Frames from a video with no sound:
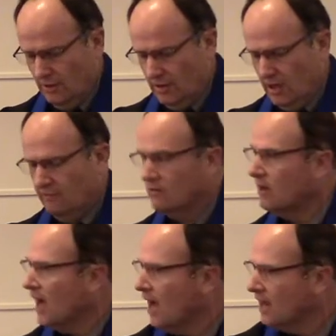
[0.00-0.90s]
Evil
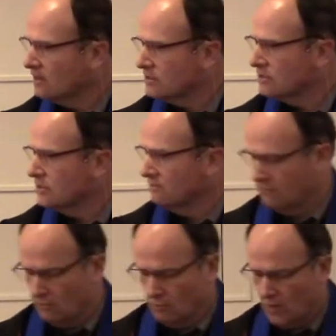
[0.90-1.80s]
acts,
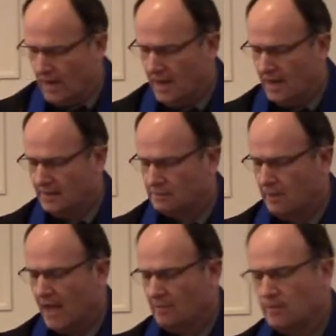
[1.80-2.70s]
sinful ways,
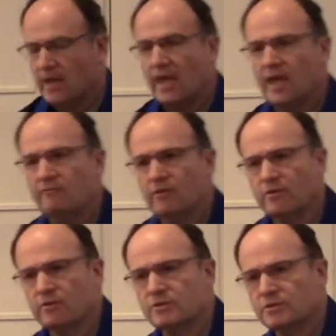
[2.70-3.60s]
bad
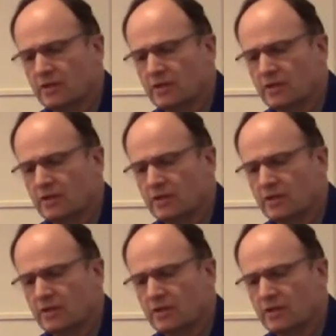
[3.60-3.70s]
behaviors,